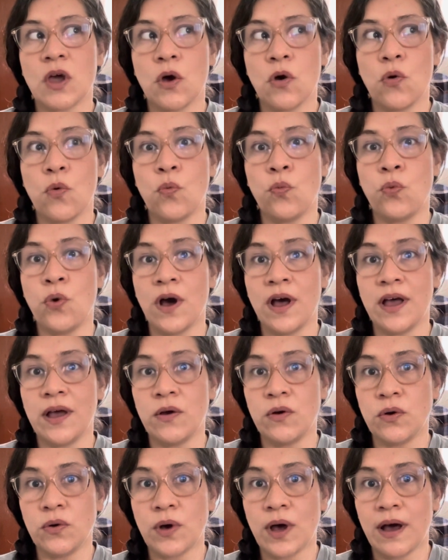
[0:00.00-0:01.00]

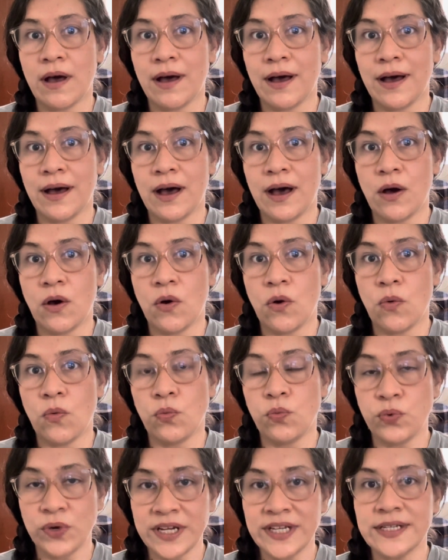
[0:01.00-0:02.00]
what
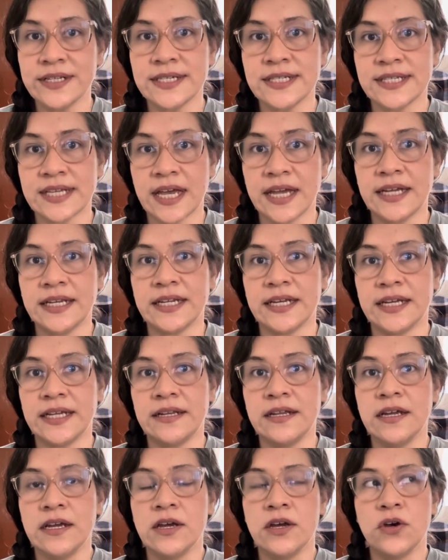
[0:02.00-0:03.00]
we
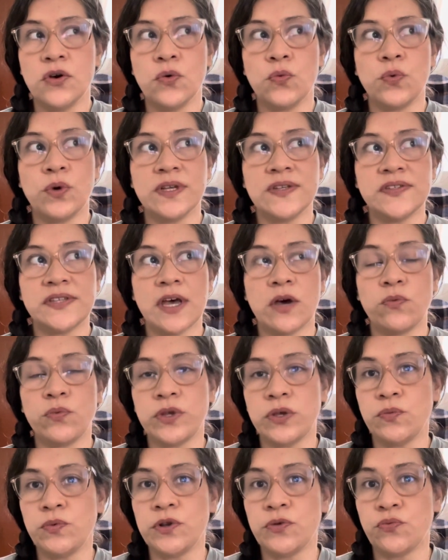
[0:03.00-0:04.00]
decided was that we
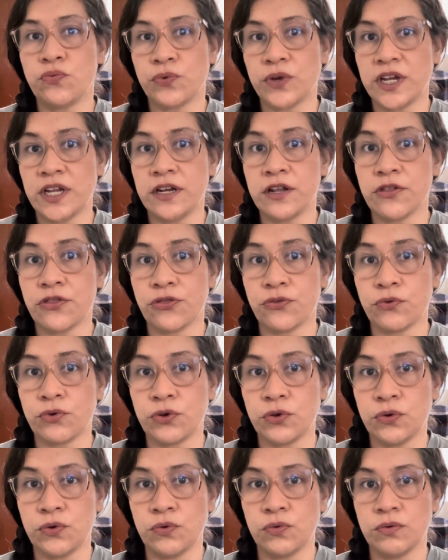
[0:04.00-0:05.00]
would read
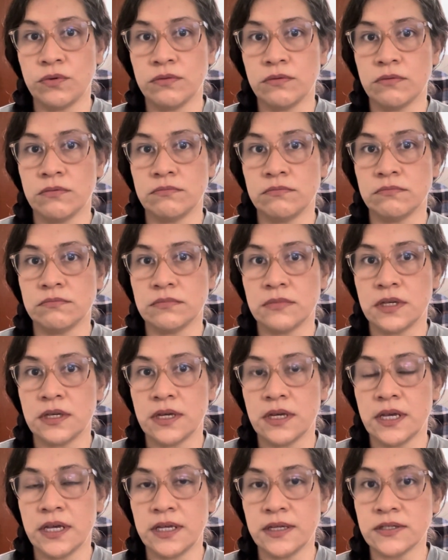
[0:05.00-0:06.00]
through
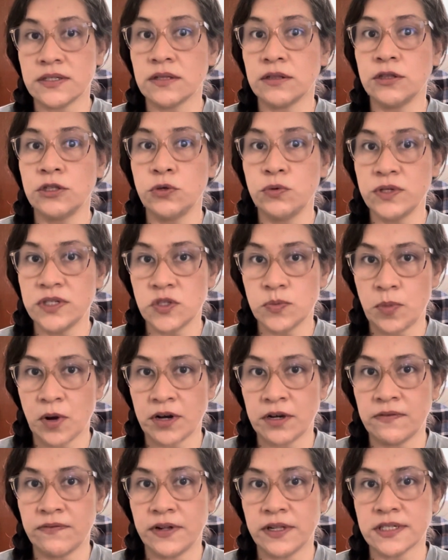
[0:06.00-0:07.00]
his Louis
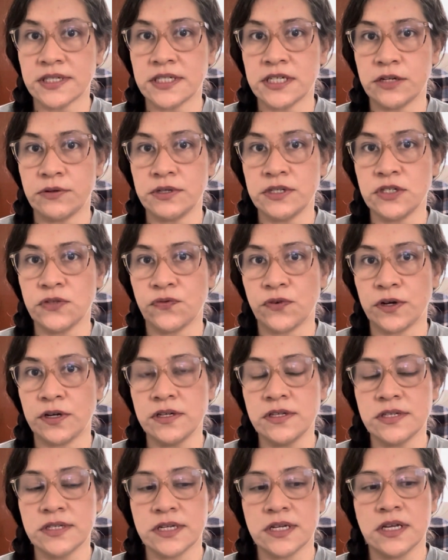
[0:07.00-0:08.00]
Barnevelt series
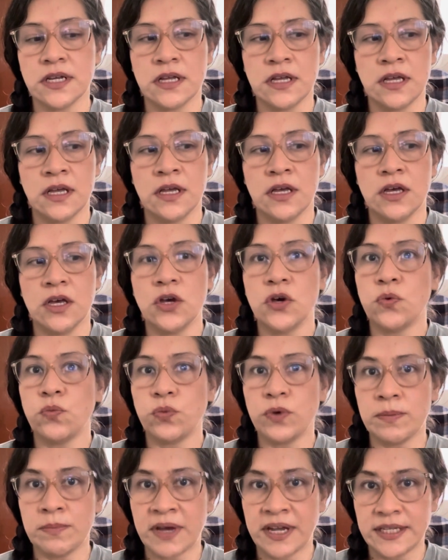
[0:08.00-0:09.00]
first.
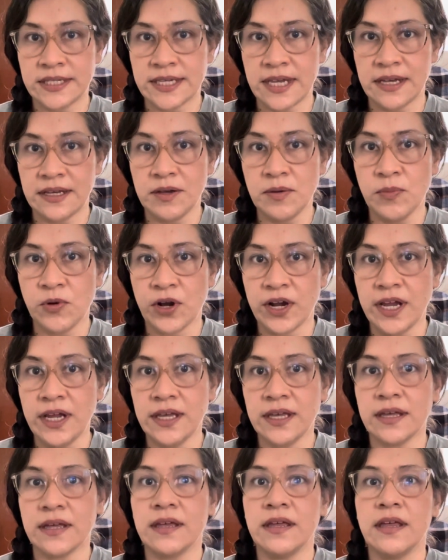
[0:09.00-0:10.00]
We might take a break,